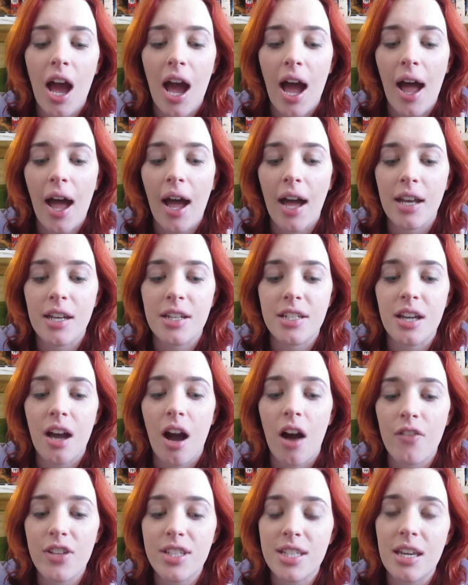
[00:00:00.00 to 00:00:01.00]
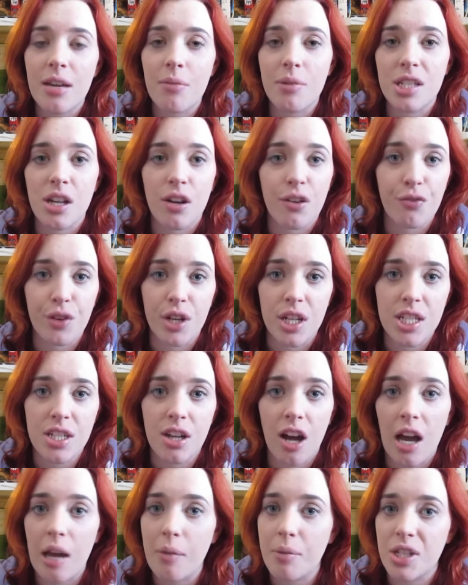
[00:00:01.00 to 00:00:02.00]
and obviously it was her first
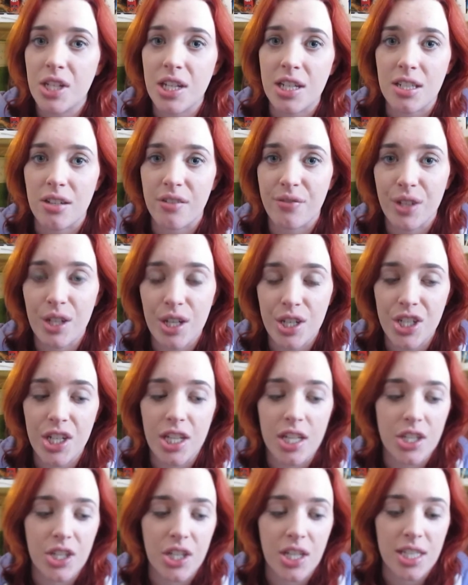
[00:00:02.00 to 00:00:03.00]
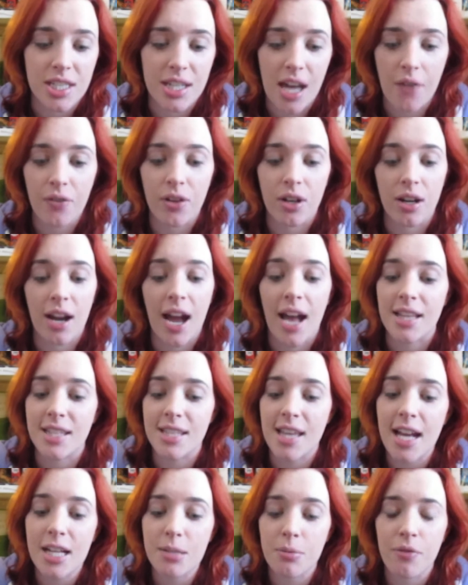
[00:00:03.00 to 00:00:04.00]
time she's a virgin she's never had
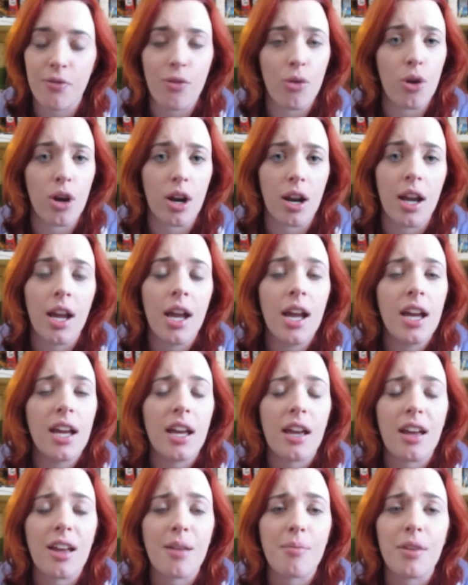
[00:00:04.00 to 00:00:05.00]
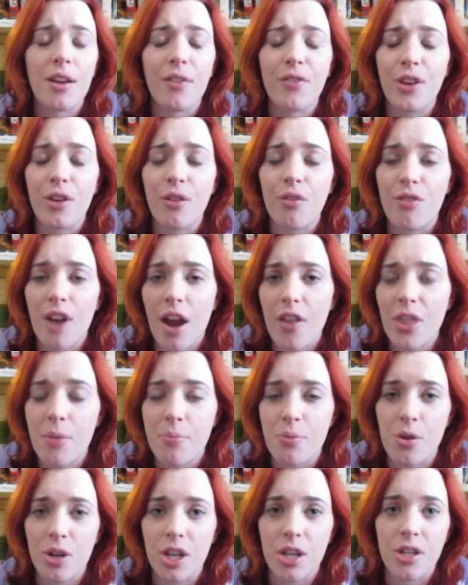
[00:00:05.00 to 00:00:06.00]
sex before um, if you've read the
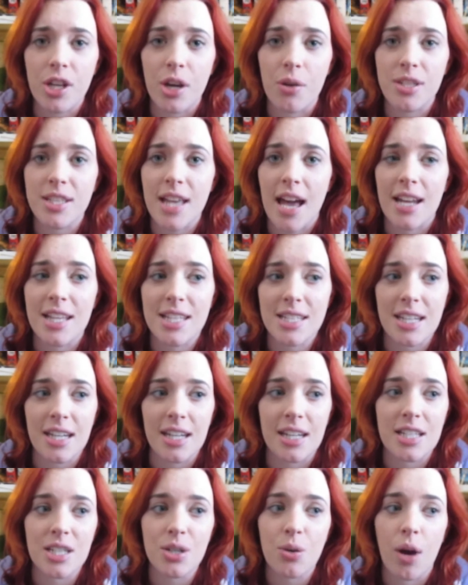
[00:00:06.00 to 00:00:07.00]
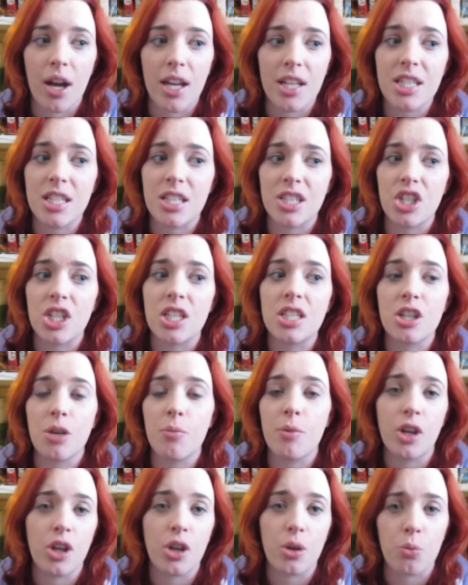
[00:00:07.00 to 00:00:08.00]
book you know Celestine is quite she's
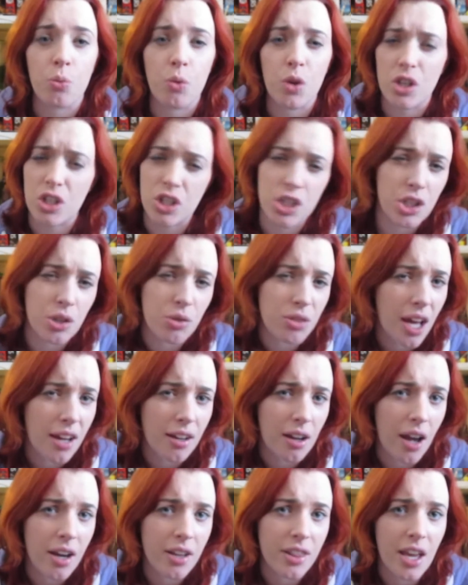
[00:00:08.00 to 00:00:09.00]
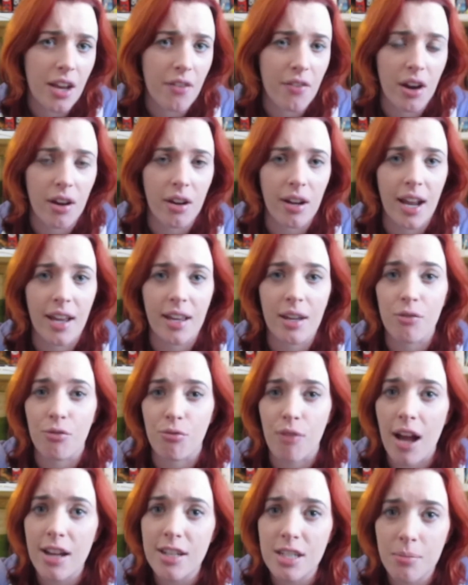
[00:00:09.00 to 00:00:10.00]
someone who wouldn't do that kind of thing very like
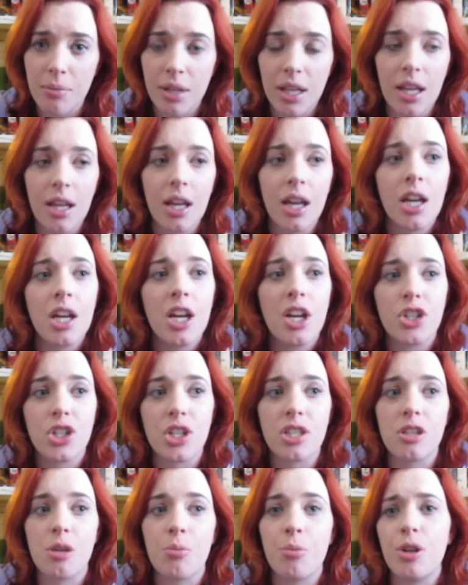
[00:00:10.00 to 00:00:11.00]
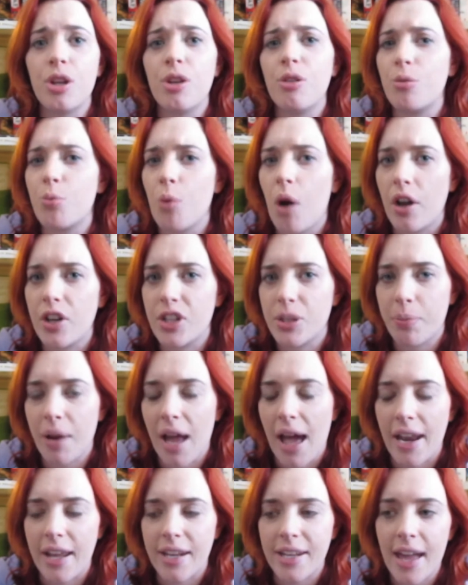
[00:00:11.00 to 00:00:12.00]
randomly she's someone who would want to
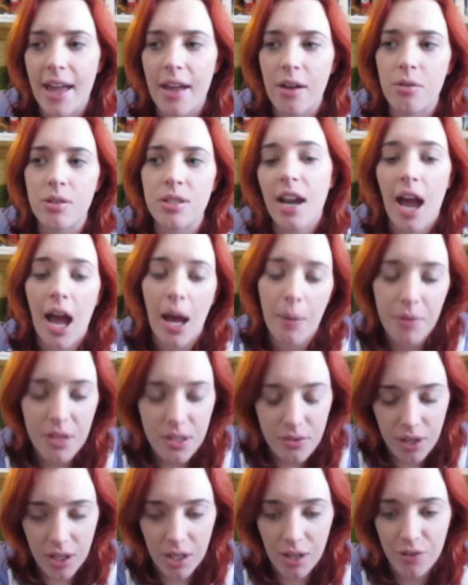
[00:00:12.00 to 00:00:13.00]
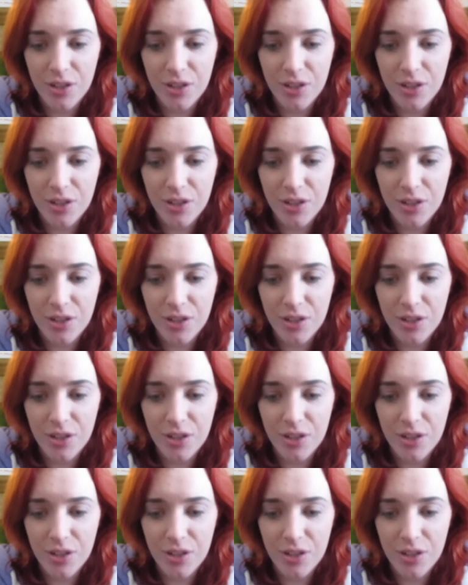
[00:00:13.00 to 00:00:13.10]
plan it out it happens very